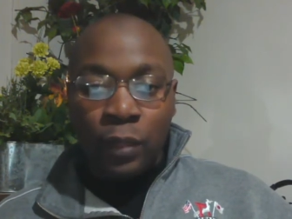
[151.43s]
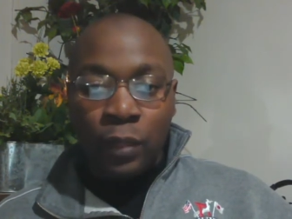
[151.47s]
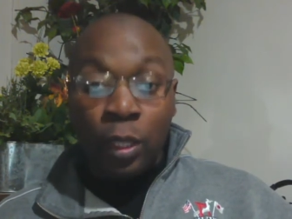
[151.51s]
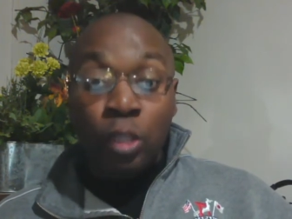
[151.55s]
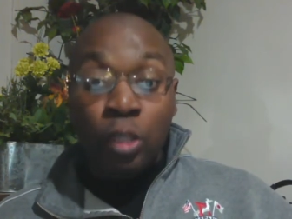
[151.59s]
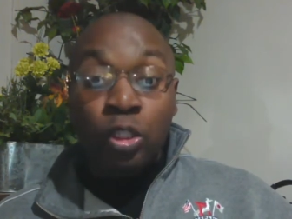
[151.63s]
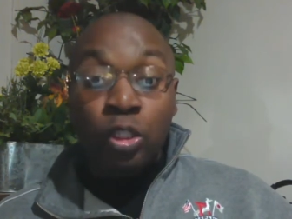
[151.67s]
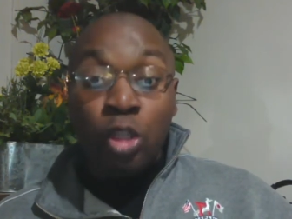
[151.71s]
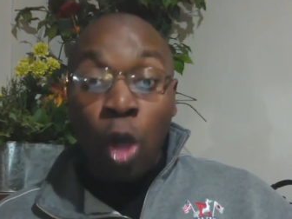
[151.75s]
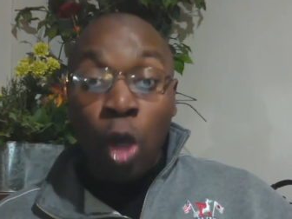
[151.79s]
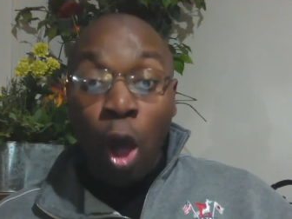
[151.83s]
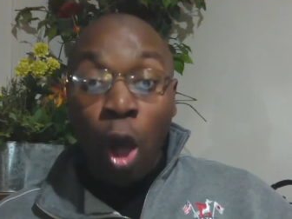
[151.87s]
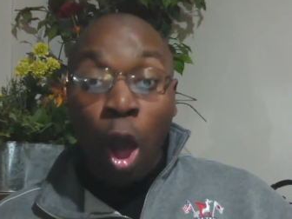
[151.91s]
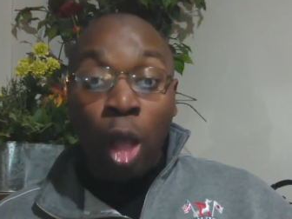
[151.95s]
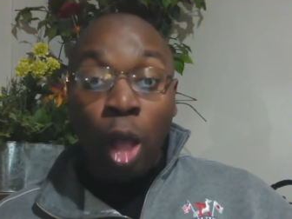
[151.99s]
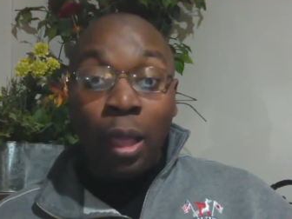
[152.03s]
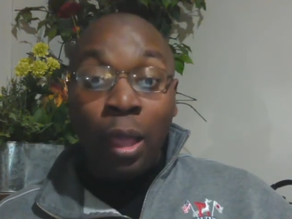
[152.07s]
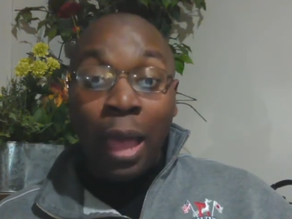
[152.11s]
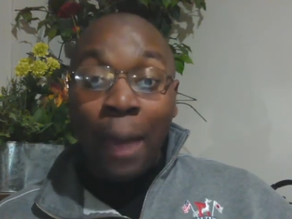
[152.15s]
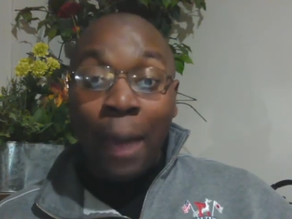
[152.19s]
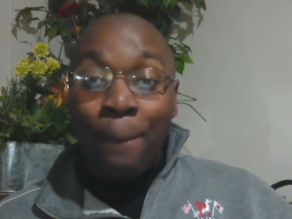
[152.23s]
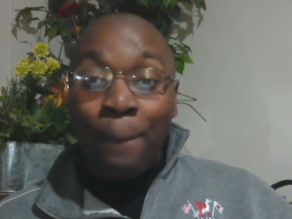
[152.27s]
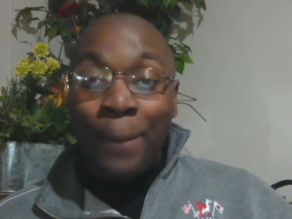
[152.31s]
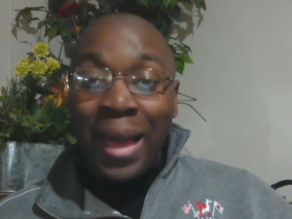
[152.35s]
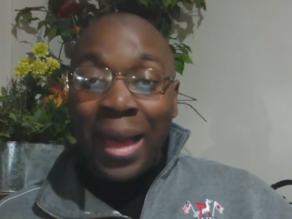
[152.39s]
talk
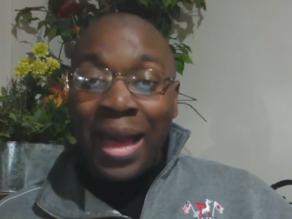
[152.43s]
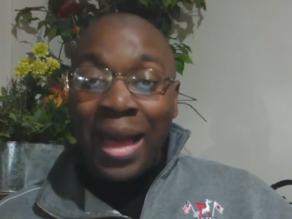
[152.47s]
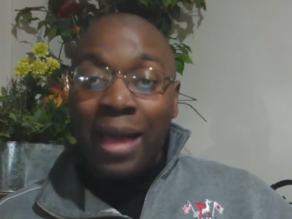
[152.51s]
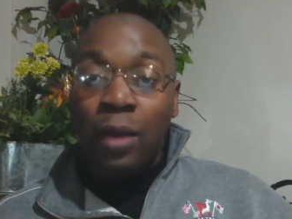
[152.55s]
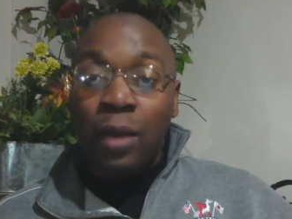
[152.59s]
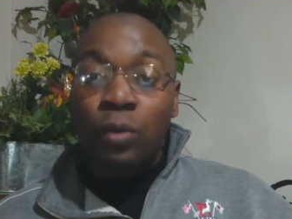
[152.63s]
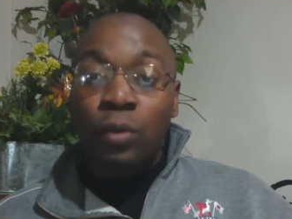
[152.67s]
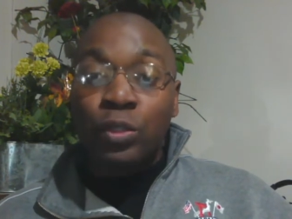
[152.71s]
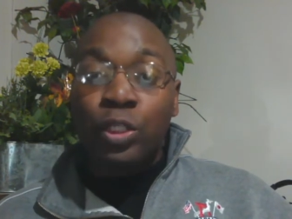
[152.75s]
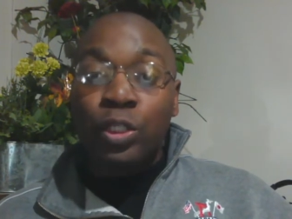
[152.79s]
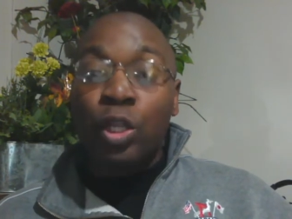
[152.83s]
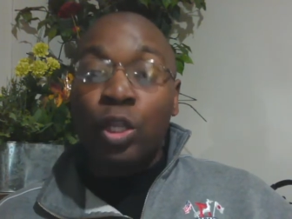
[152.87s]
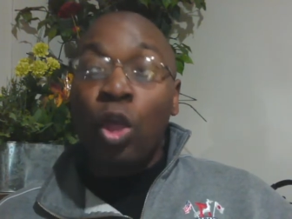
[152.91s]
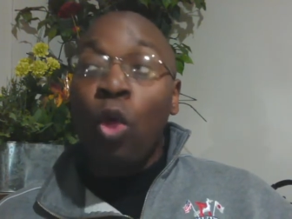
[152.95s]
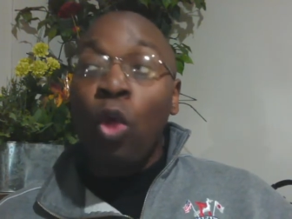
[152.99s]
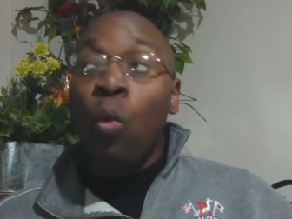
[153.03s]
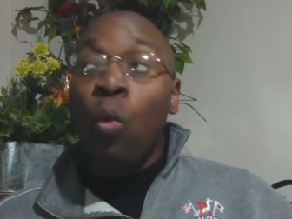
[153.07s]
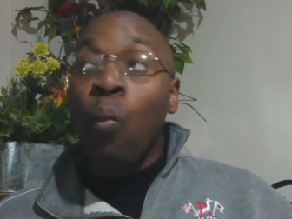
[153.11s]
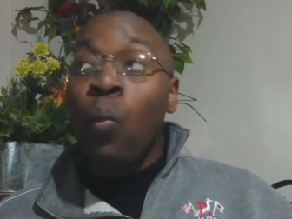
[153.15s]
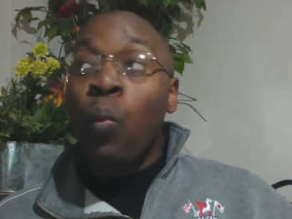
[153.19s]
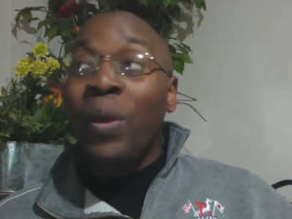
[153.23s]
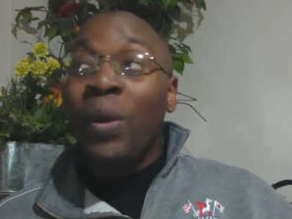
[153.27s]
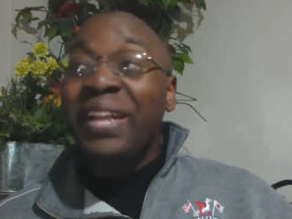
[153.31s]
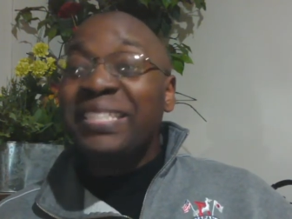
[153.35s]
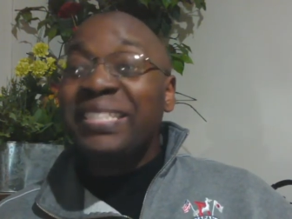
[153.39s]
about
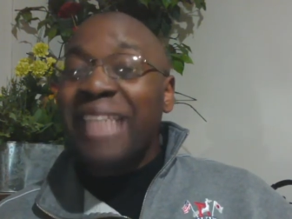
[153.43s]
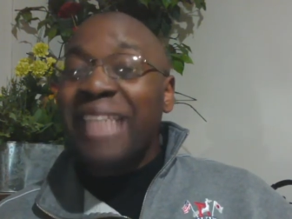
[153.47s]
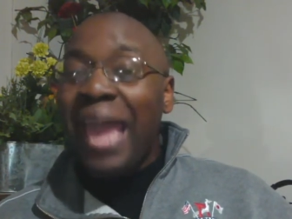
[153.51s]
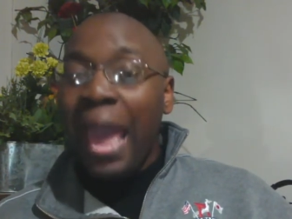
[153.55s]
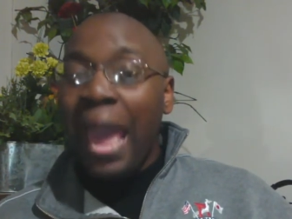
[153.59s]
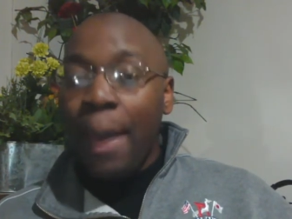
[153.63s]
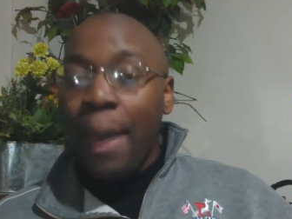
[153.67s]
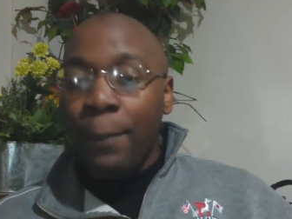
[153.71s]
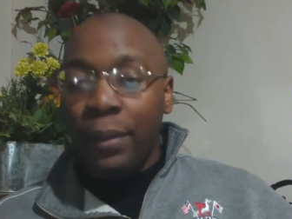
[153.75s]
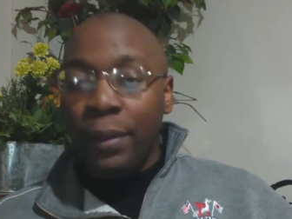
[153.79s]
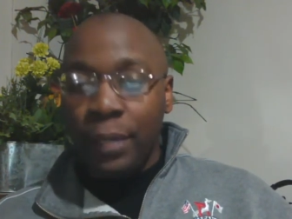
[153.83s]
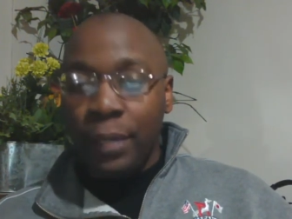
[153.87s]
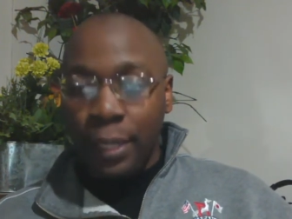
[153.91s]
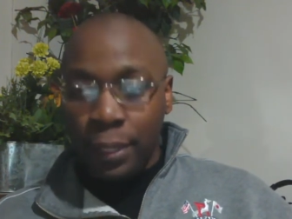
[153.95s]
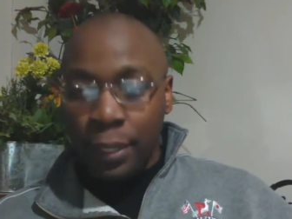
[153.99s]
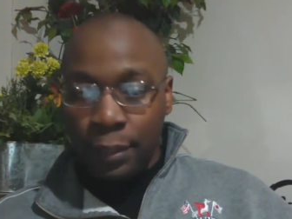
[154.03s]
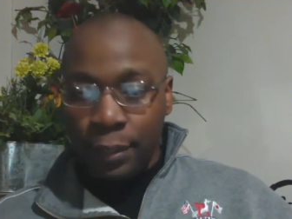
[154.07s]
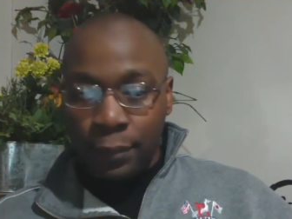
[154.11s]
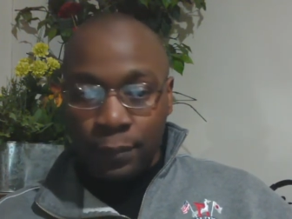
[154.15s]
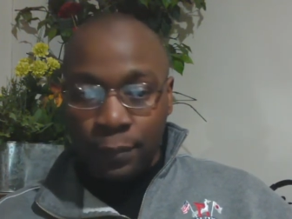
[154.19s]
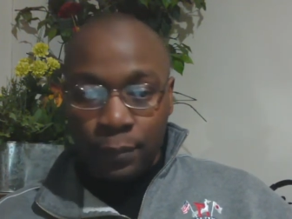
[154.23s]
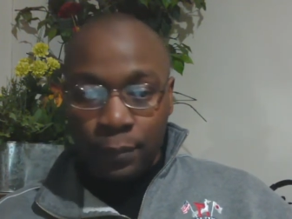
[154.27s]
what is happening?